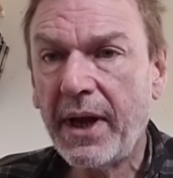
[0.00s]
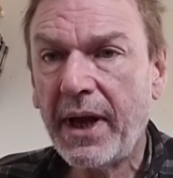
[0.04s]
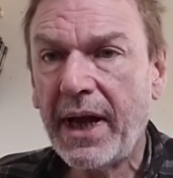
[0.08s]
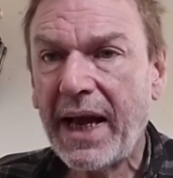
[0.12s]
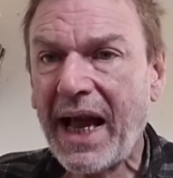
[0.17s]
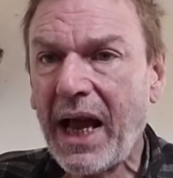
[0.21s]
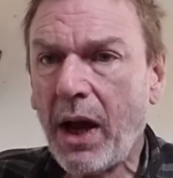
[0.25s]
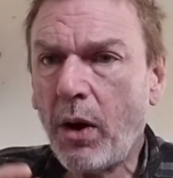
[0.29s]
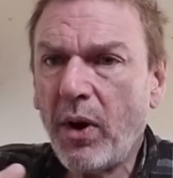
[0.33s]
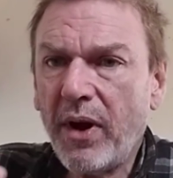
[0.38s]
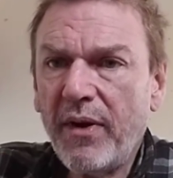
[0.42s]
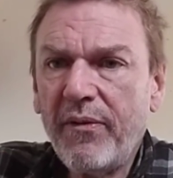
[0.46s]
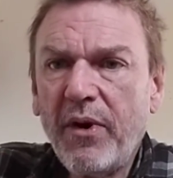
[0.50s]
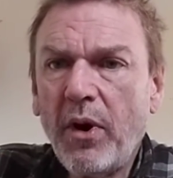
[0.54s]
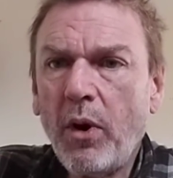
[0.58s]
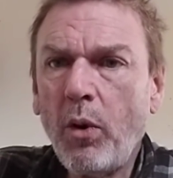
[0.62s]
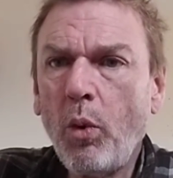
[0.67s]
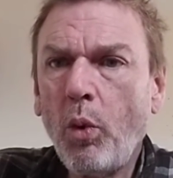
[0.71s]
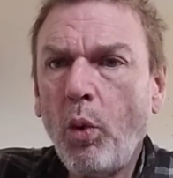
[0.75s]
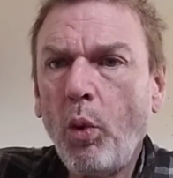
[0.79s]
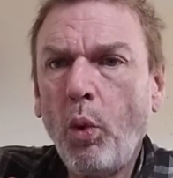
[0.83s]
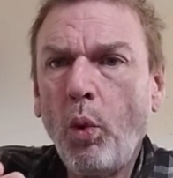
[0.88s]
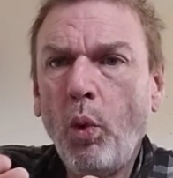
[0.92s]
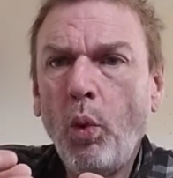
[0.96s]

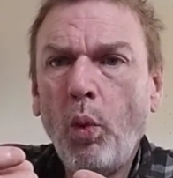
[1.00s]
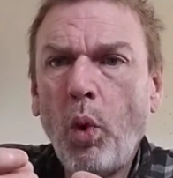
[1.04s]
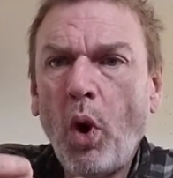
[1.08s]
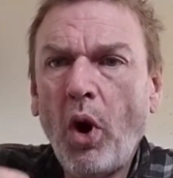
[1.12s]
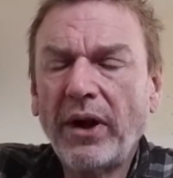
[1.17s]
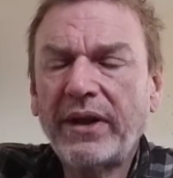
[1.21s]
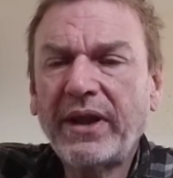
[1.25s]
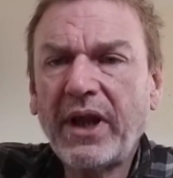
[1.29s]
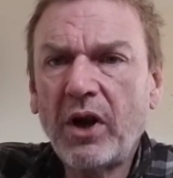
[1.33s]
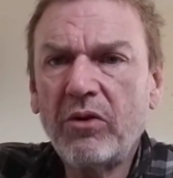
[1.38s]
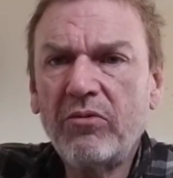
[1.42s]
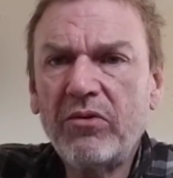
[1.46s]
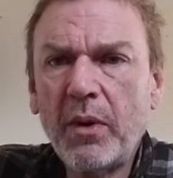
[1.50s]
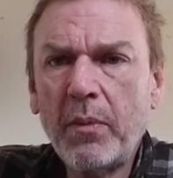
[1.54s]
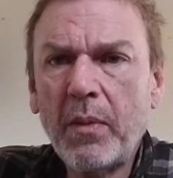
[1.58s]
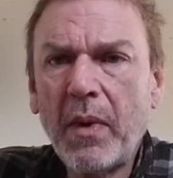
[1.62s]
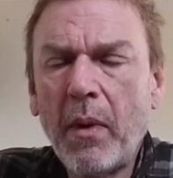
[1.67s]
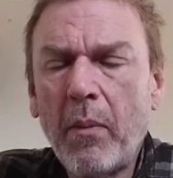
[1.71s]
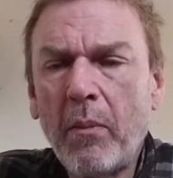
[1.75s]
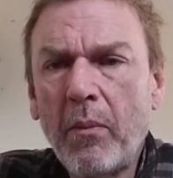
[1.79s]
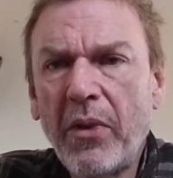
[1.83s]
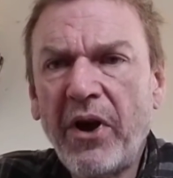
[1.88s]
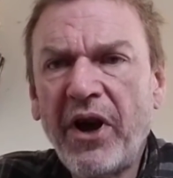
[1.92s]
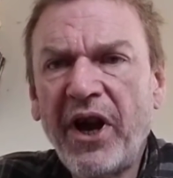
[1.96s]
However, what I don't
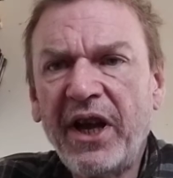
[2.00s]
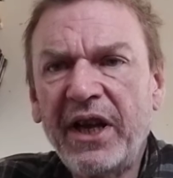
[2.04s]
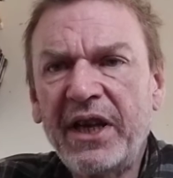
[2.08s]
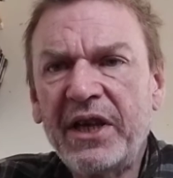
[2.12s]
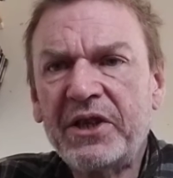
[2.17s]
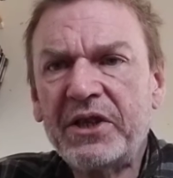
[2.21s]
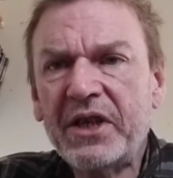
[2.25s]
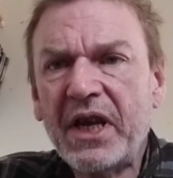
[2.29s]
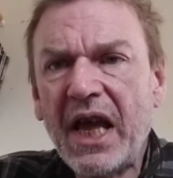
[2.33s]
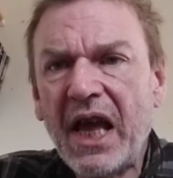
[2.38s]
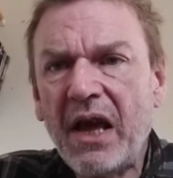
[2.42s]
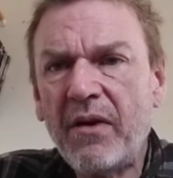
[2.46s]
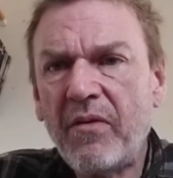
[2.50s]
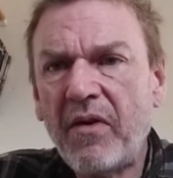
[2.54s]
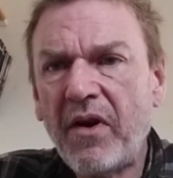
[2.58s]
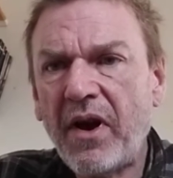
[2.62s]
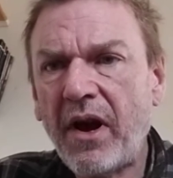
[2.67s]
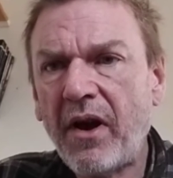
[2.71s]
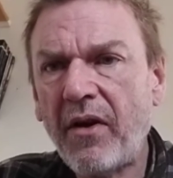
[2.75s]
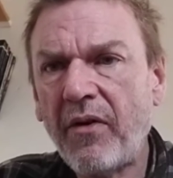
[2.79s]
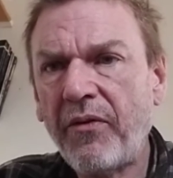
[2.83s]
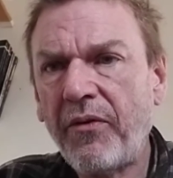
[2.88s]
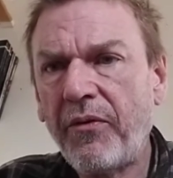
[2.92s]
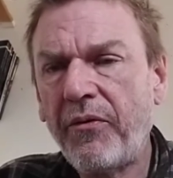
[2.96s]
remember is
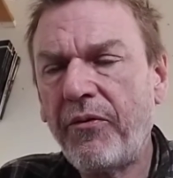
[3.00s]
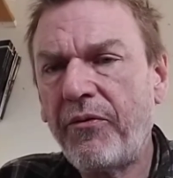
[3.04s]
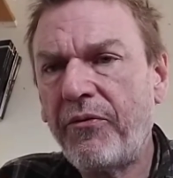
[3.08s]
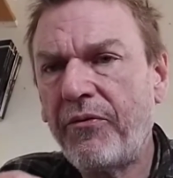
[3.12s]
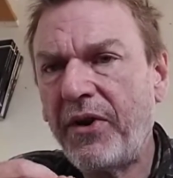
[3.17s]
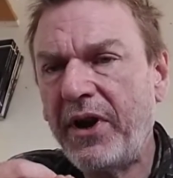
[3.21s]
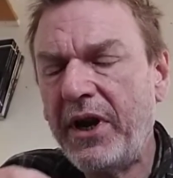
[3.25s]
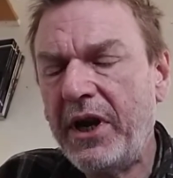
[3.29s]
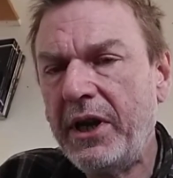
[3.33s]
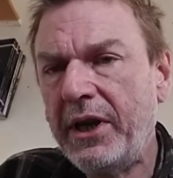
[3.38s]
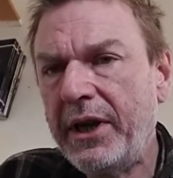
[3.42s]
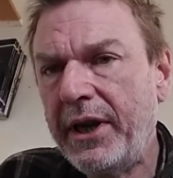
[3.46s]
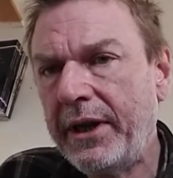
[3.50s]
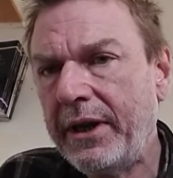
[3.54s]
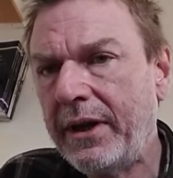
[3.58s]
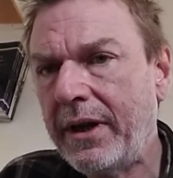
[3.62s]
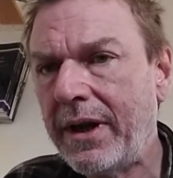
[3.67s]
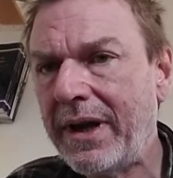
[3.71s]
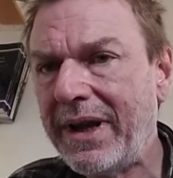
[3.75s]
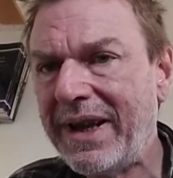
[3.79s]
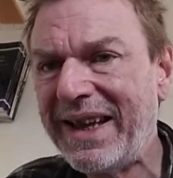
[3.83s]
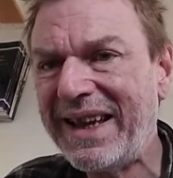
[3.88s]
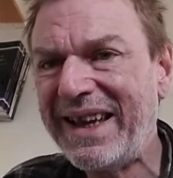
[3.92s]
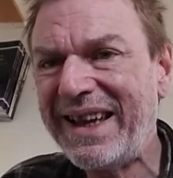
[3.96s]
ever
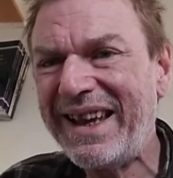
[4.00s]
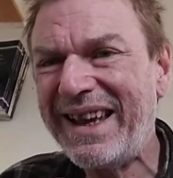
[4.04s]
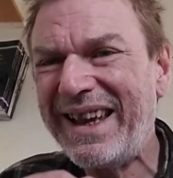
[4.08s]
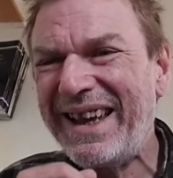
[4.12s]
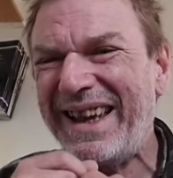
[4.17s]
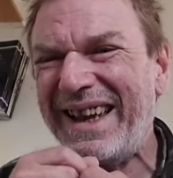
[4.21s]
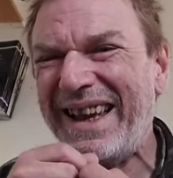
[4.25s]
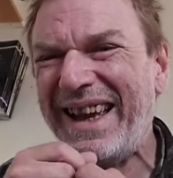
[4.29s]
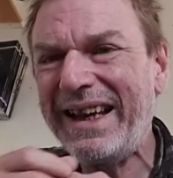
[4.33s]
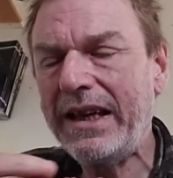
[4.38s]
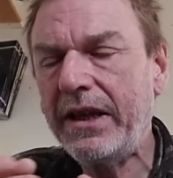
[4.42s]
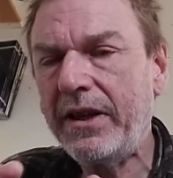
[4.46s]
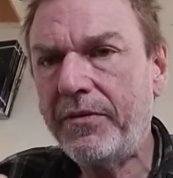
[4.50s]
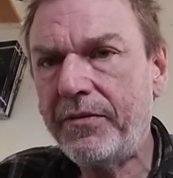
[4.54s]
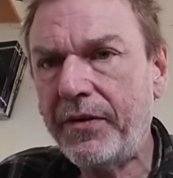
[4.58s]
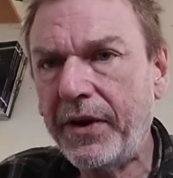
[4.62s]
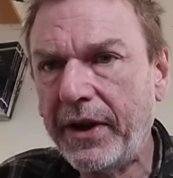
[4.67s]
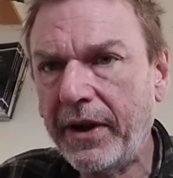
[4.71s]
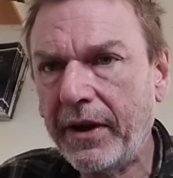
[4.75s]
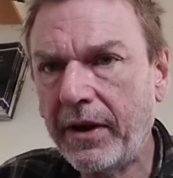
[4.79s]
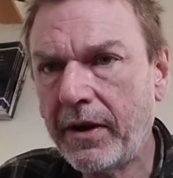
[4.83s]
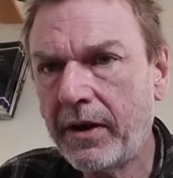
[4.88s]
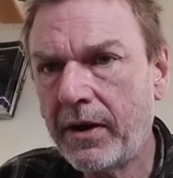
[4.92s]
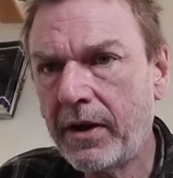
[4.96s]
feeling
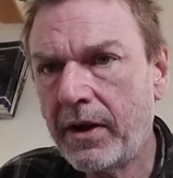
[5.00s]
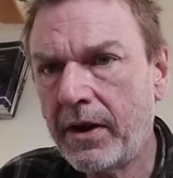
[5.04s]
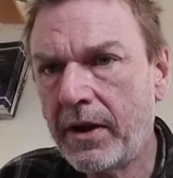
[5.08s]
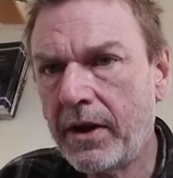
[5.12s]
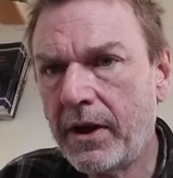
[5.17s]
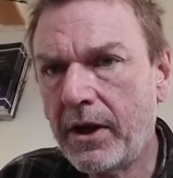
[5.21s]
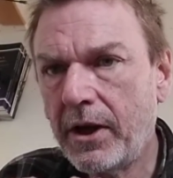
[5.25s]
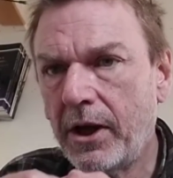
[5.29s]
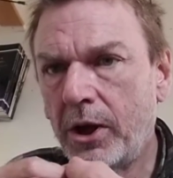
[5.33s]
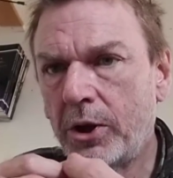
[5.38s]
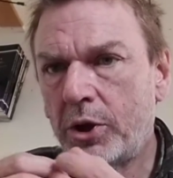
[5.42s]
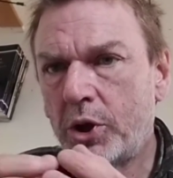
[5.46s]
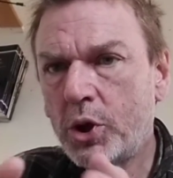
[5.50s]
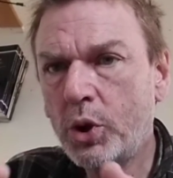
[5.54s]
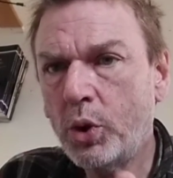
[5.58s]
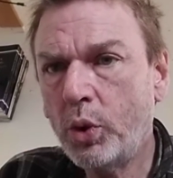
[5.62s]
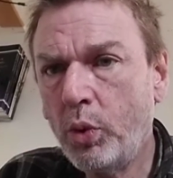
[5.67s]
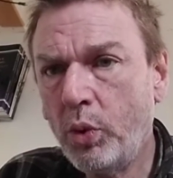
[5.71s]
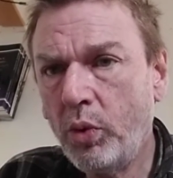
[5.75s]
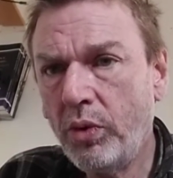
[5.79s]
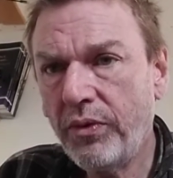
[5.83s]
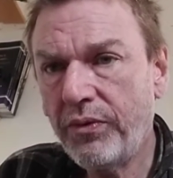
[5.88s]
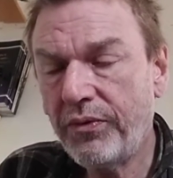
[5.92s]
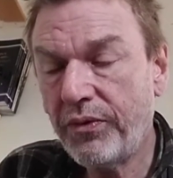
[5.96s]
anything at
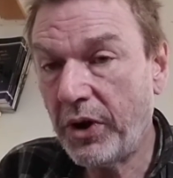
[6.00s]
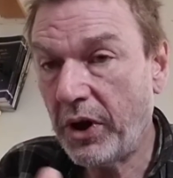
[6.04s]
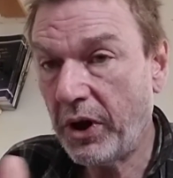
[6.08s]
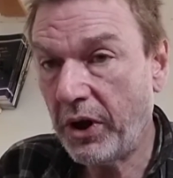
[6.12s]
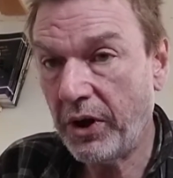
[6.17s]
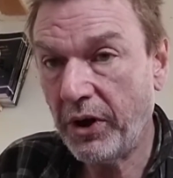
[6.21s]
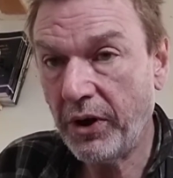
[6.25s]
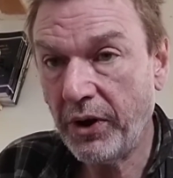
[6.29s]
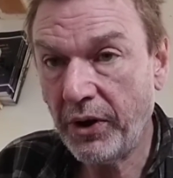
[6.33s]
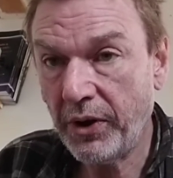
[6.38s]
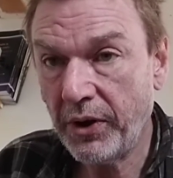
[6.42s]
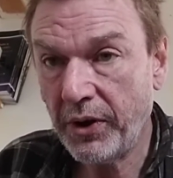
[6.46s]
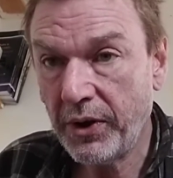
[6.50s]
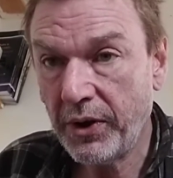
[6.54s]
all for her.